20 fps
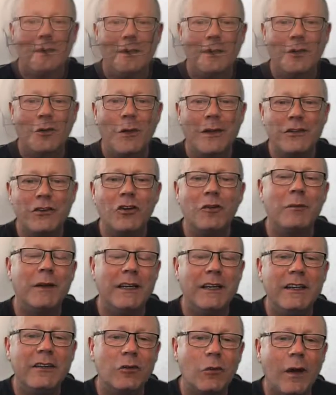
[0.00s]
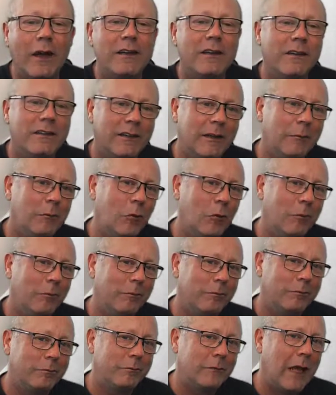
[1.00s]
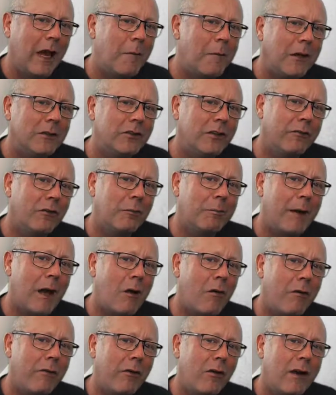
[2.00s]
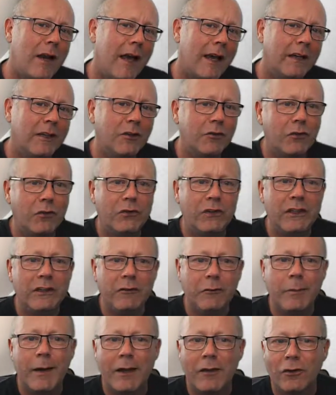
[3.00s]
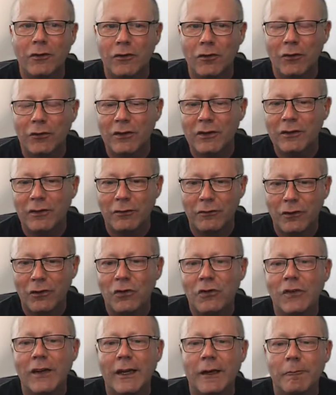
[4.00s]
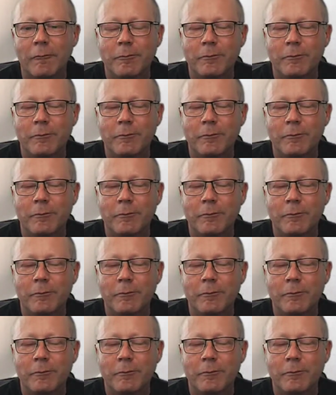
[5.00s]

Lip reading: Question B is quite simple. How much of the power of the light is received by the surface of the sphere?